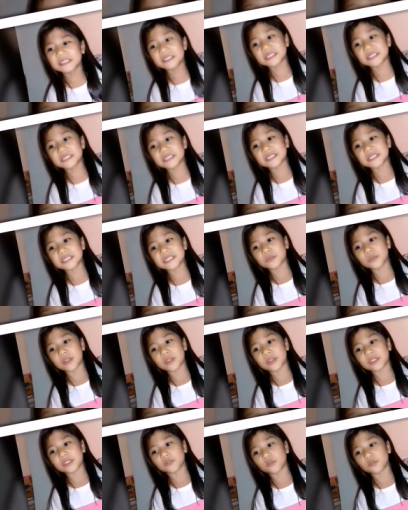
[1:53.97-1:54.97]
This is
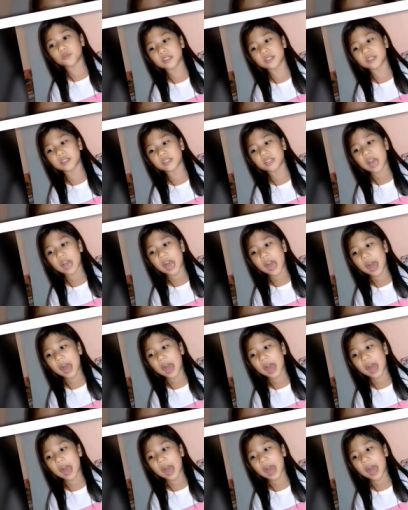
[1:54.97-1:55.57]
when when